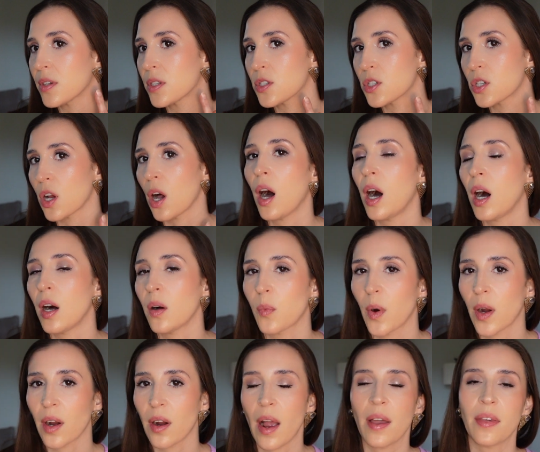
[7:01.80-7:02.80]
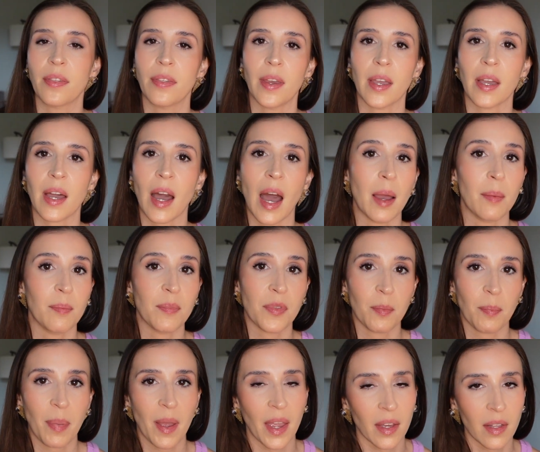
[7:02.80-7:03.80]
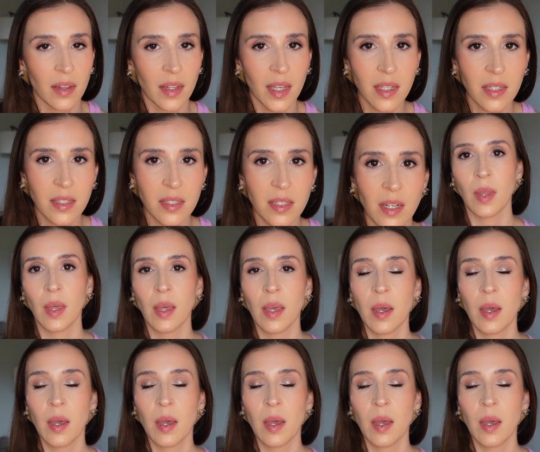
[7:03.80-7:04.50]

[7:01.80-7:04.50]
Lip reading: jaw where I think I'm the palest,